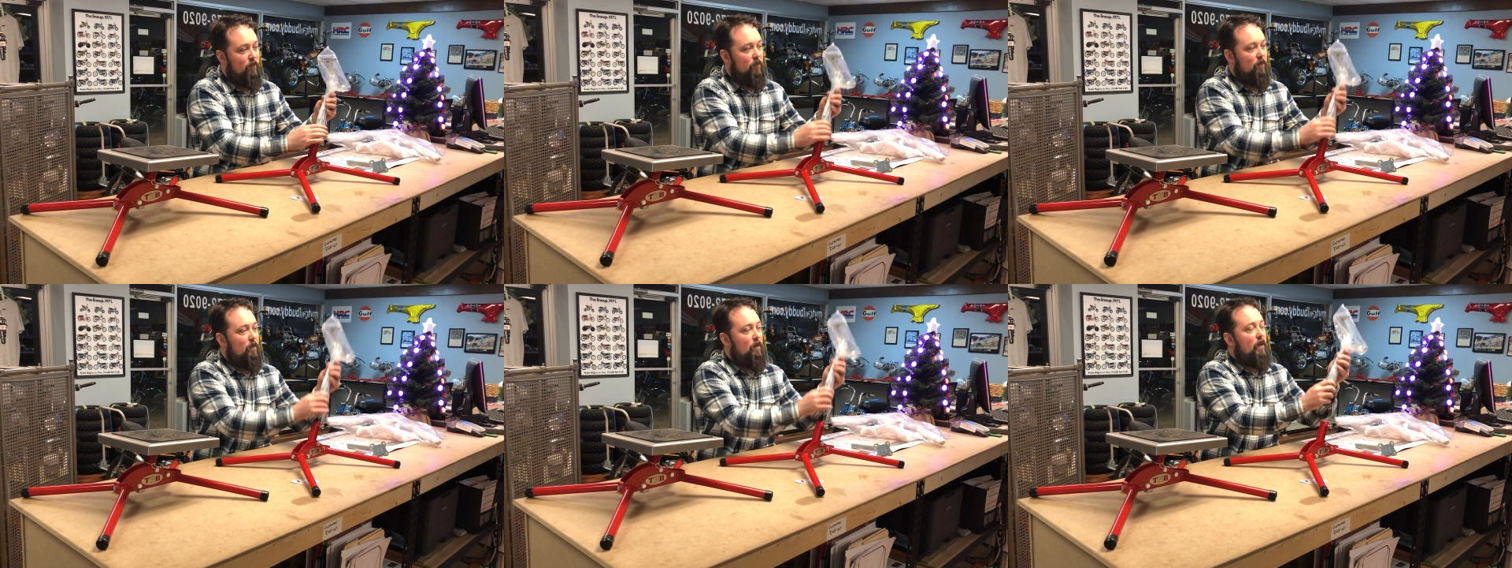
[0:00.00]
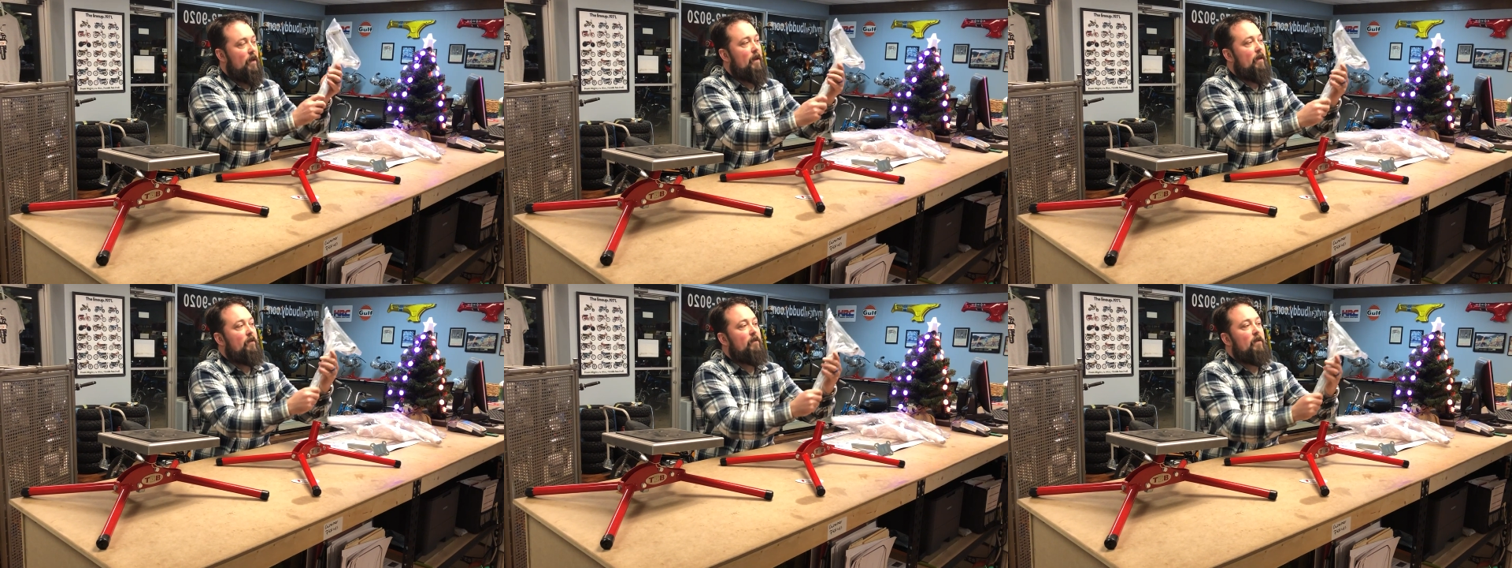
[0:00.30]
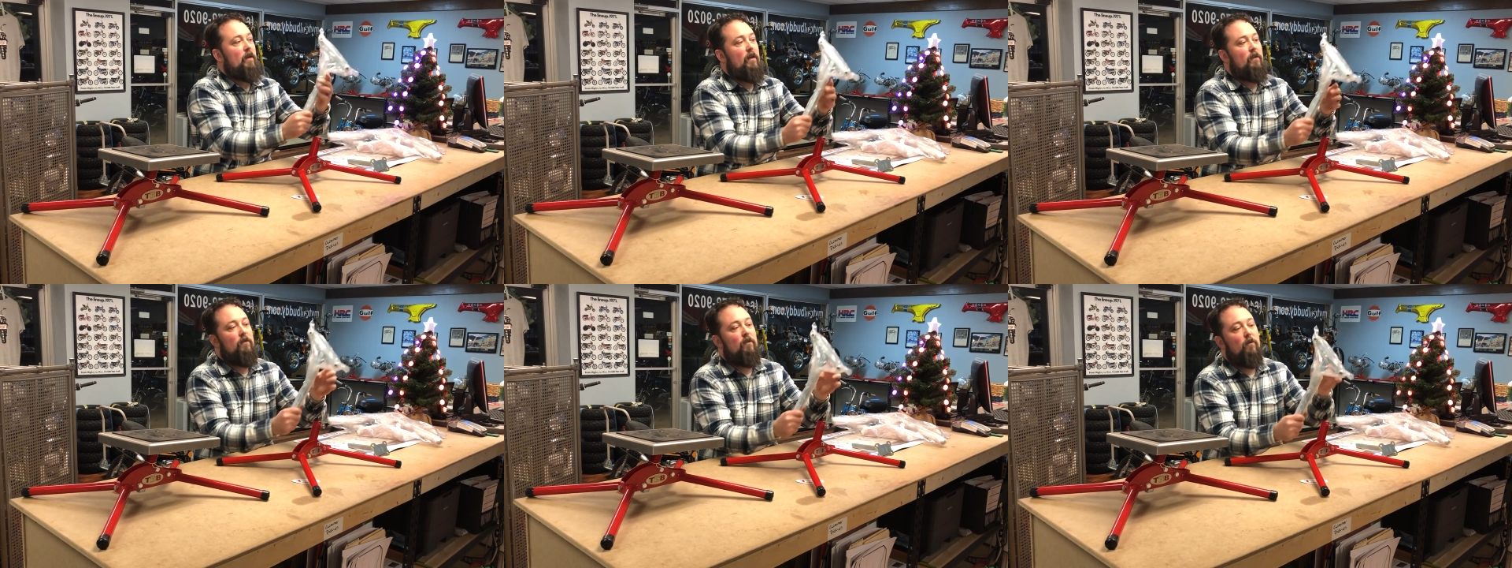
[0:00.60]
So this
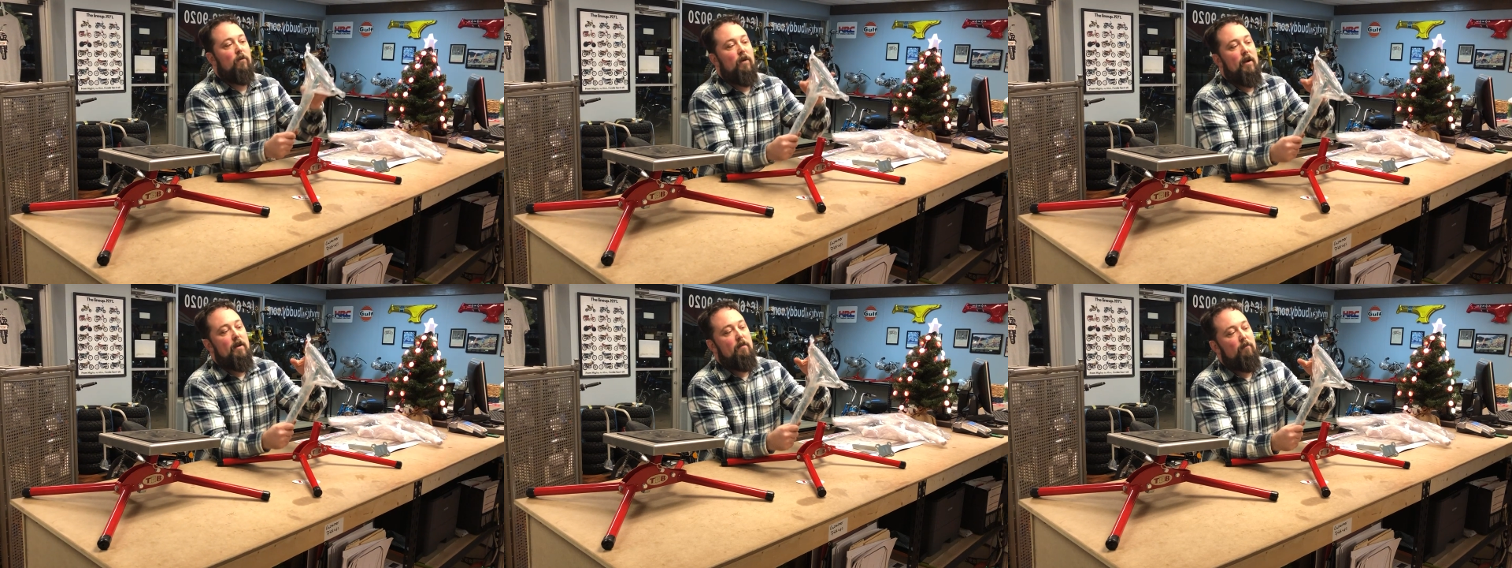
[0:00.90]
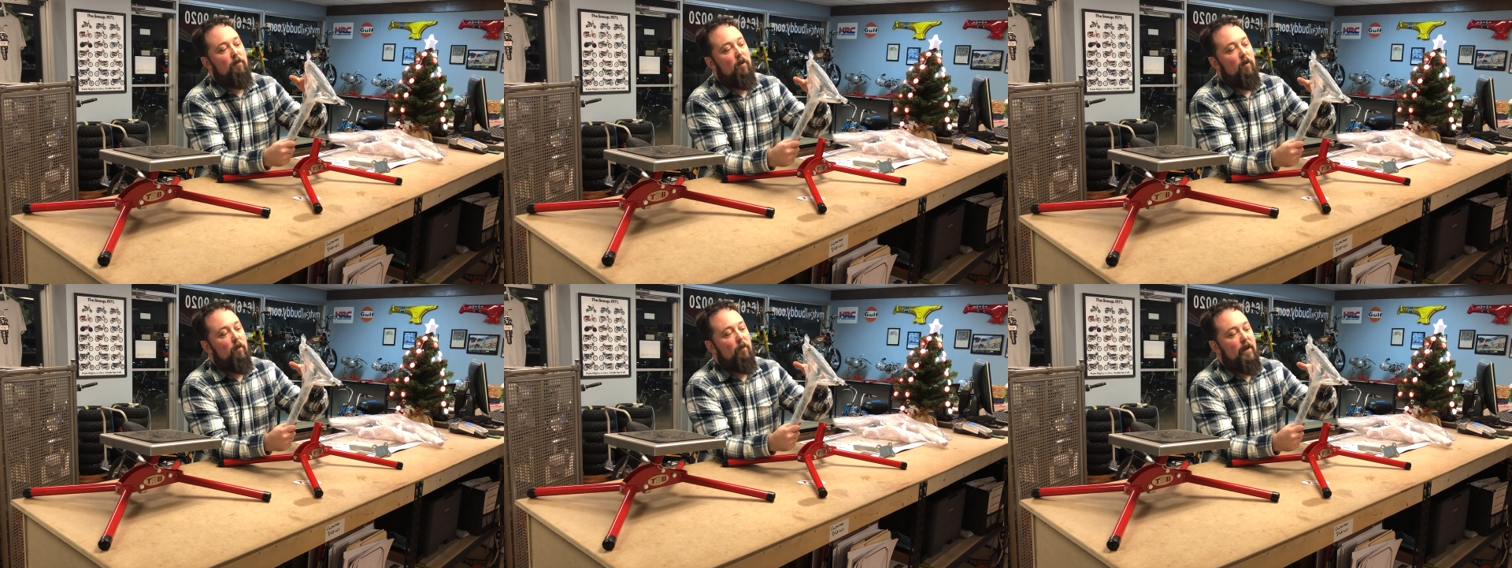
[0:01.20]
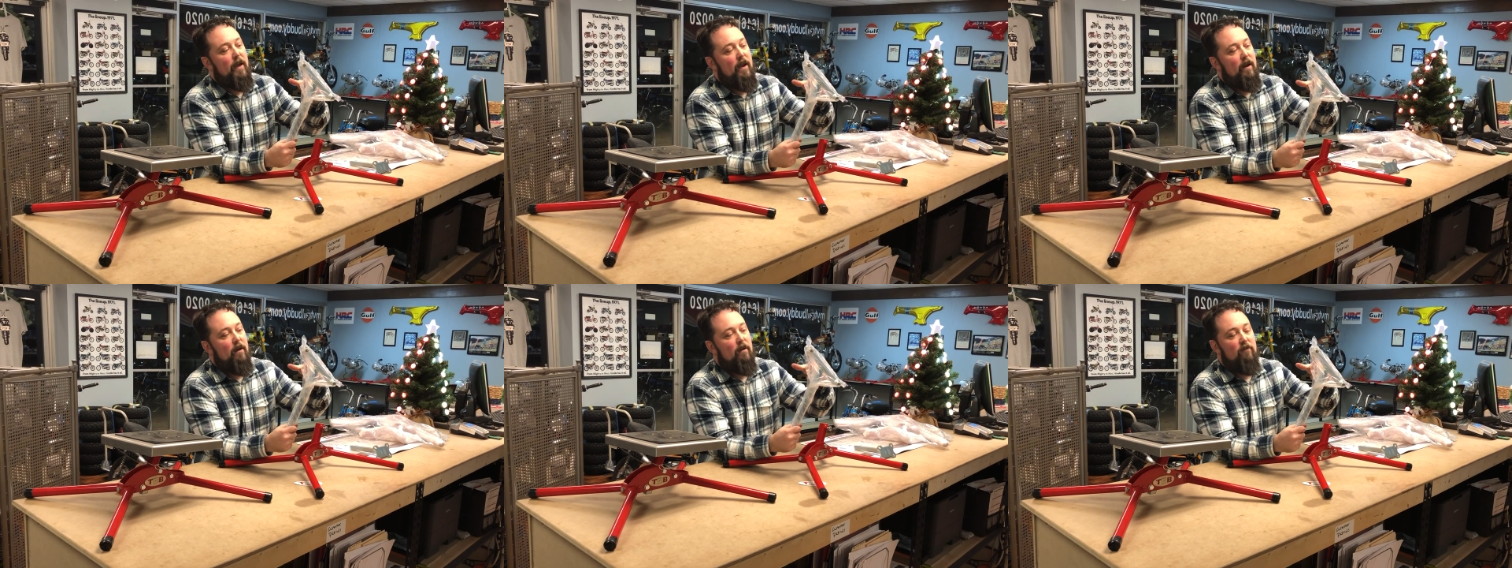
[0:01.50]
has the right bolt
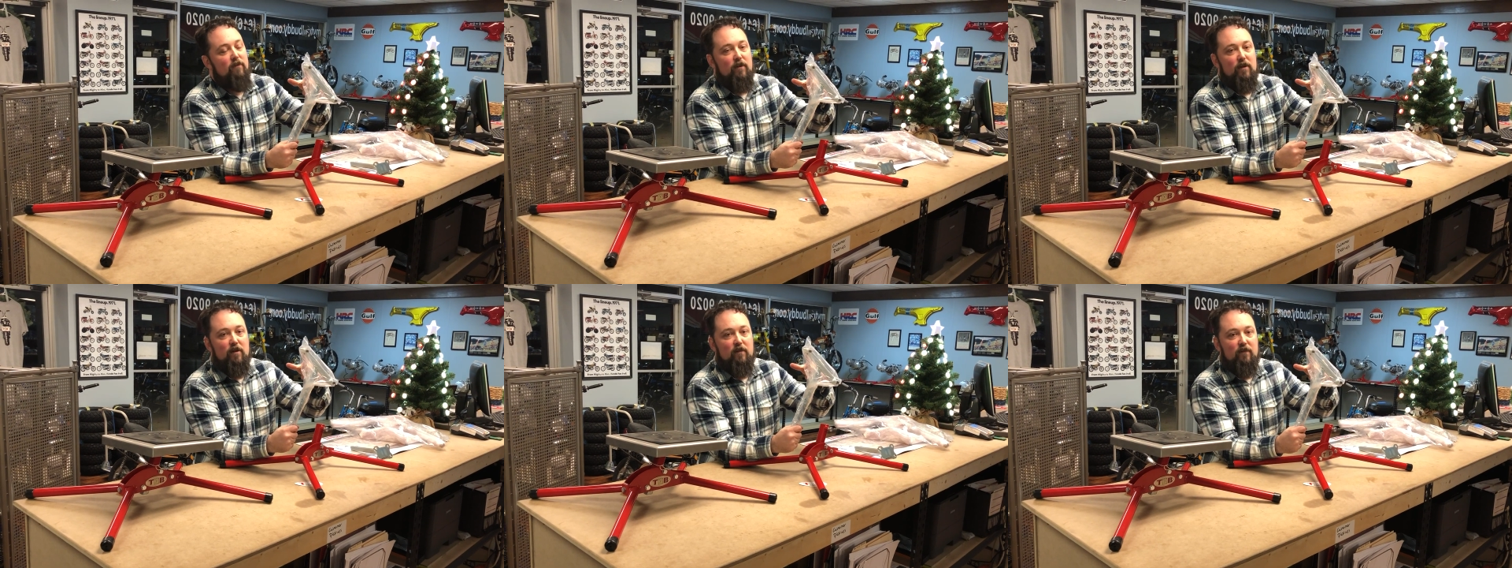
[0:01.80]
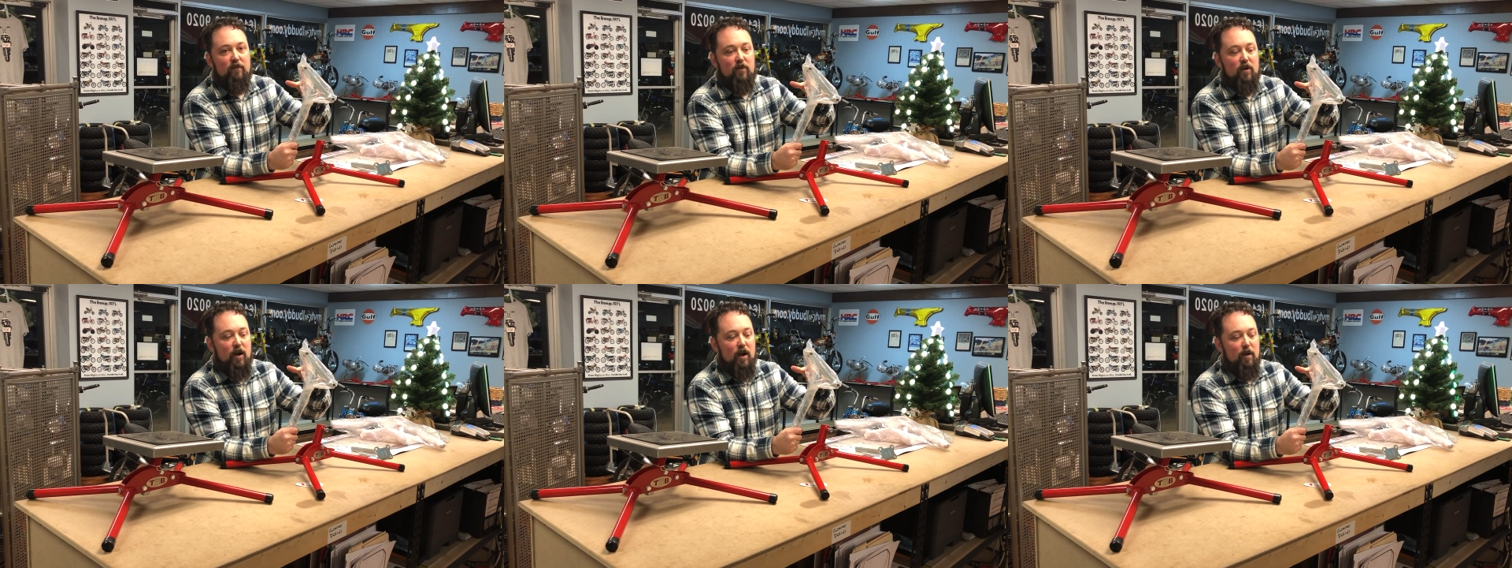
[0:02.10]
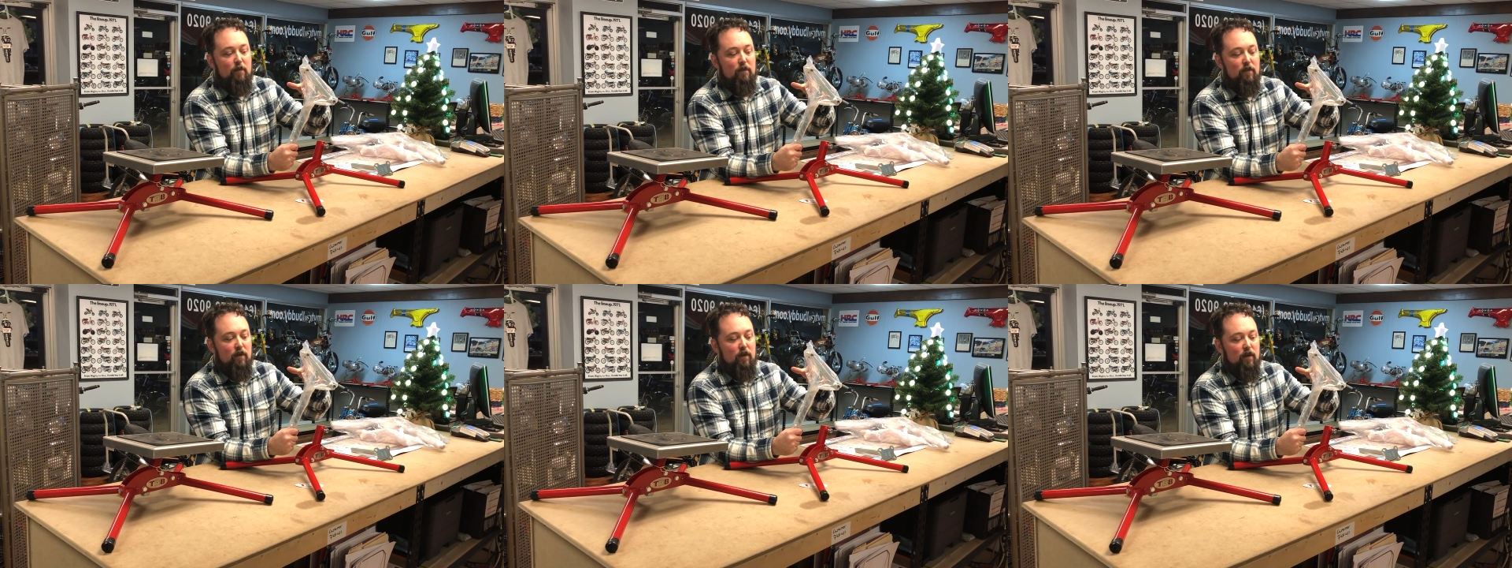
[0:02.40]
pattern for your
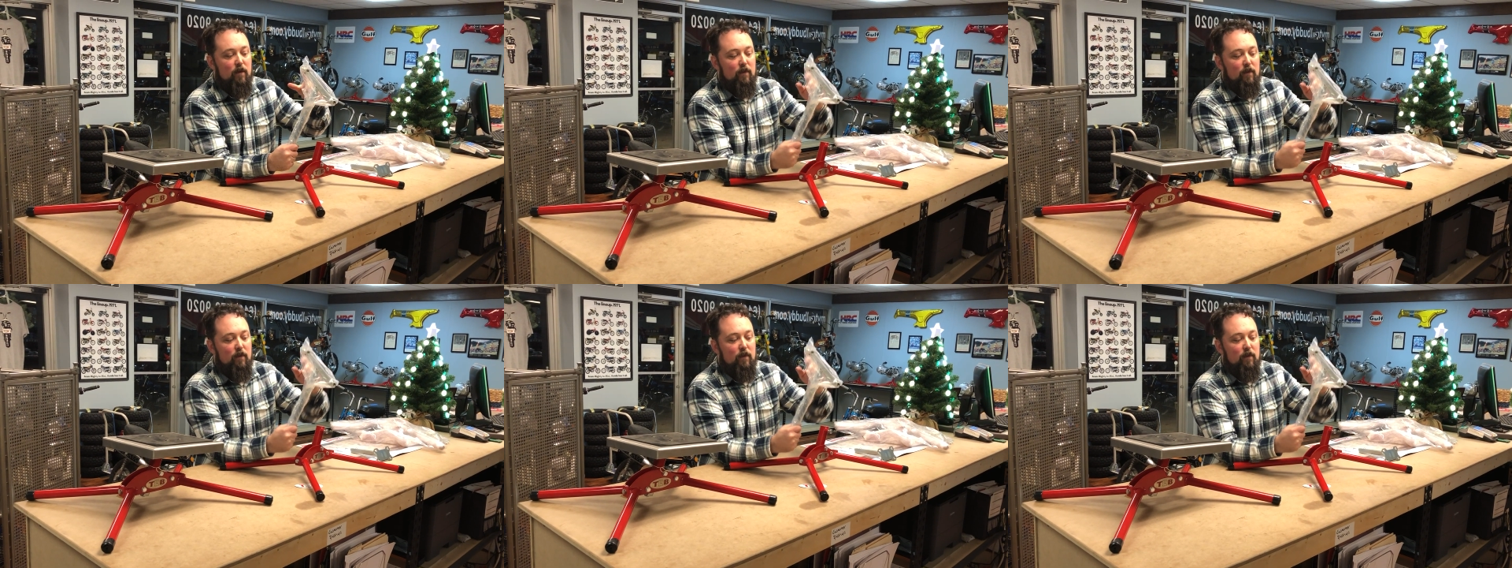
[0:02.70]
frame.